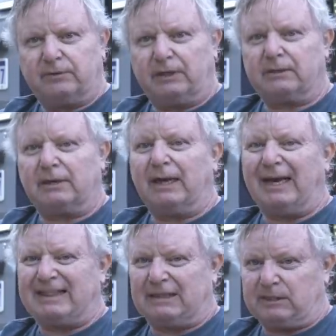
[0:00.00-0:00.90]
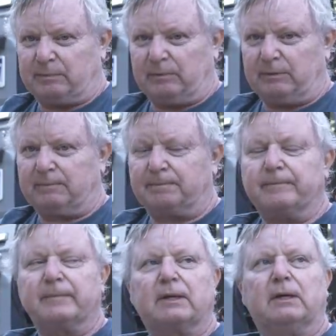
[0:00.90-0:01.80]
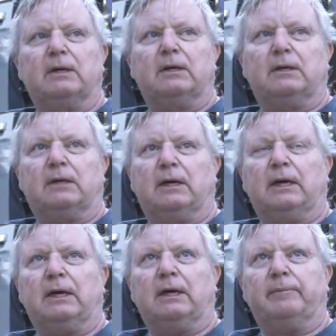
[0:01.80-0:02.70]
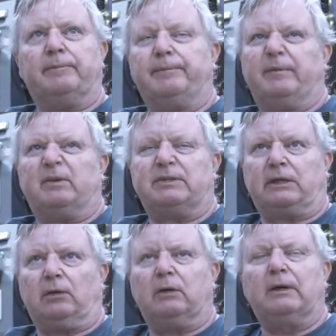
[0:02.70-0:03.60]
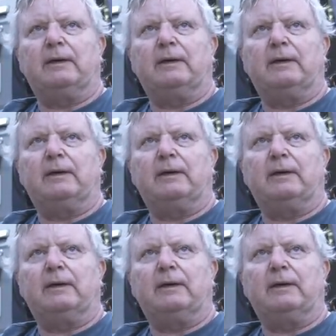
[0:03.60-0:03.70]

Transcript: for that at this moment. It won't take long